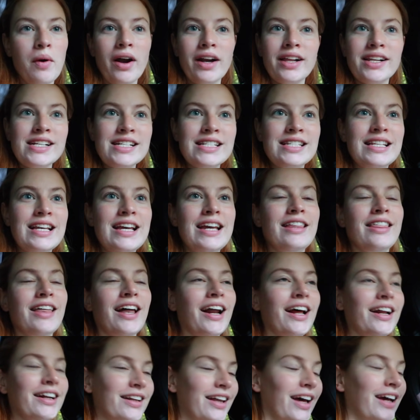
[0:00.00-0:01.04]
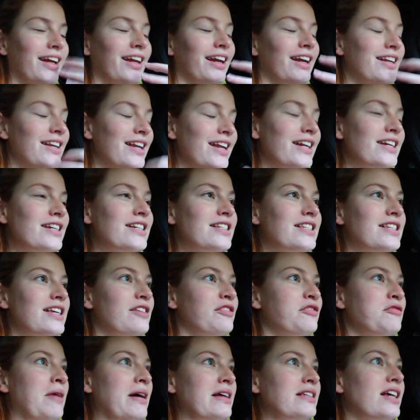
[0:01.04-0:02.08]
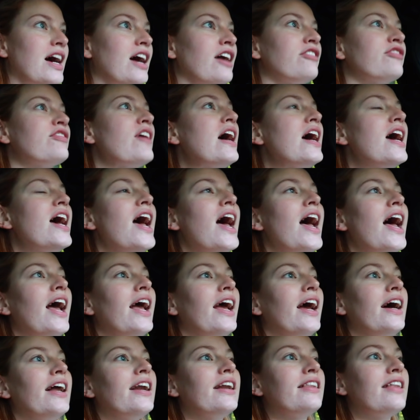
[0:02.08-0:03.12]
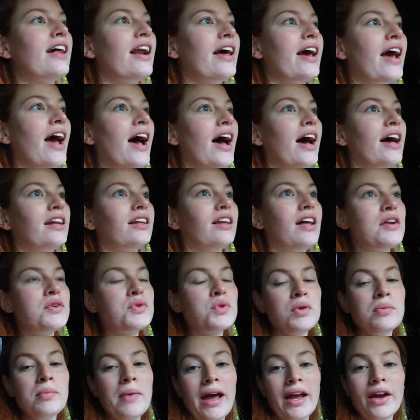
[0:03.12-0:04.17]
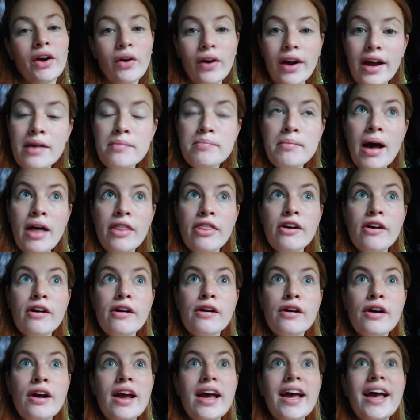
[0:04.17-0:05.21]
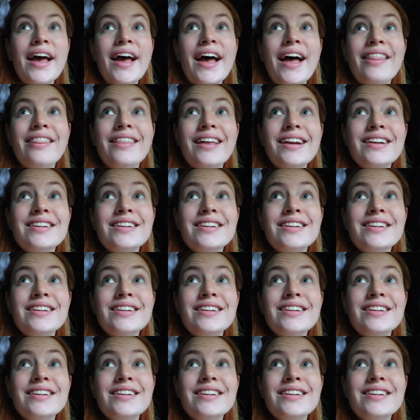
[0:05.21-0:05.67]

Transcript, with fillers: wanted to see that I like needed to see for myself. And then I had lunch with my grandmother and then